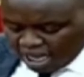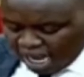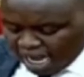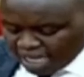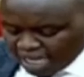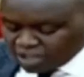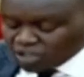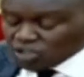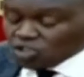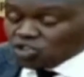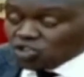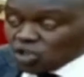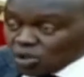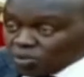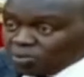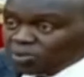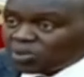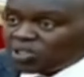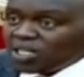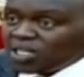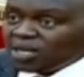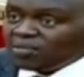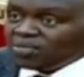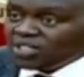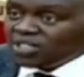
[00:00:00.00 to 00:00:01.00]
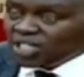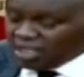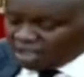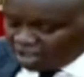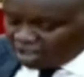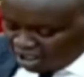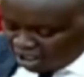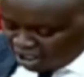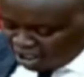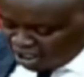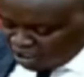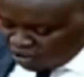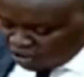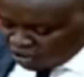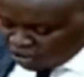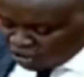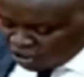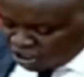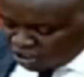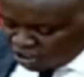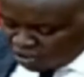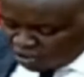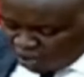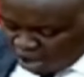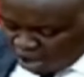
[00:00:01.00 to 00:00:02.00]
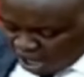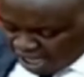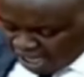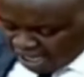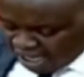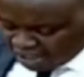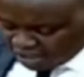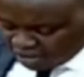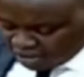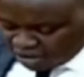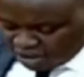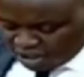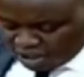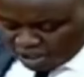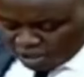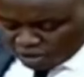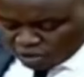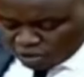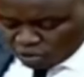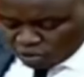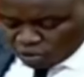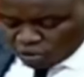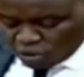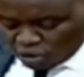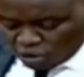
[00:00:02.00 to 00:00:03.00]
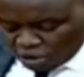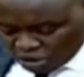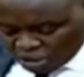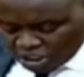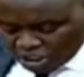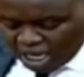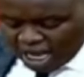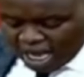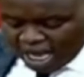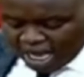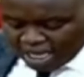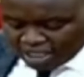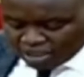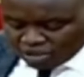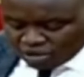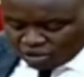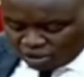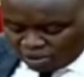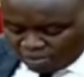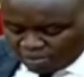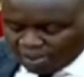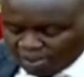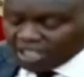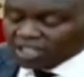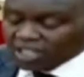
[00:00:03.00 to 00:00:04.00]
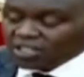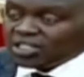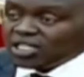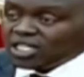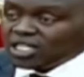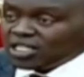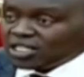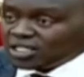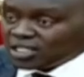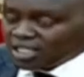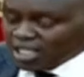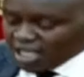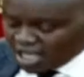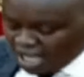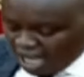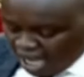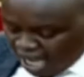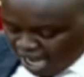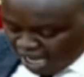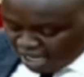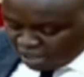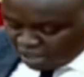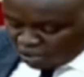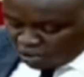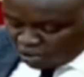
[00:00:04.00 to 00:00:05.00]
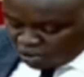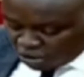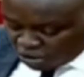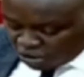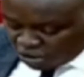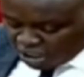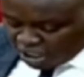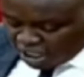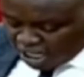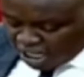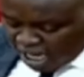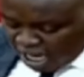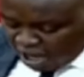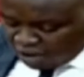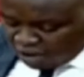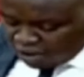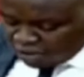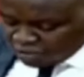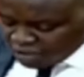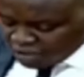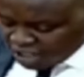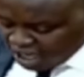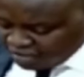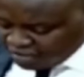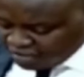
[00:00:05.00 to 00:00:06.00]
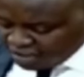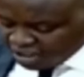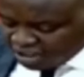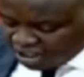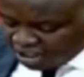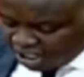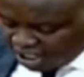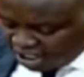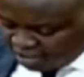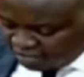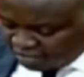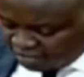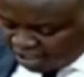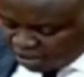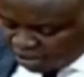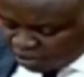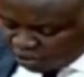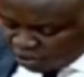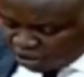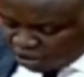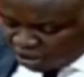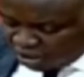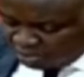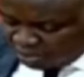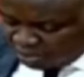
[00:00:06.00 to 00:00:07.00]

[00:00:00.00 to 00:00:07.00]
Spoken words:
and stop subjecting innocent workers to torture and joblessness and causing lack of service delivery to the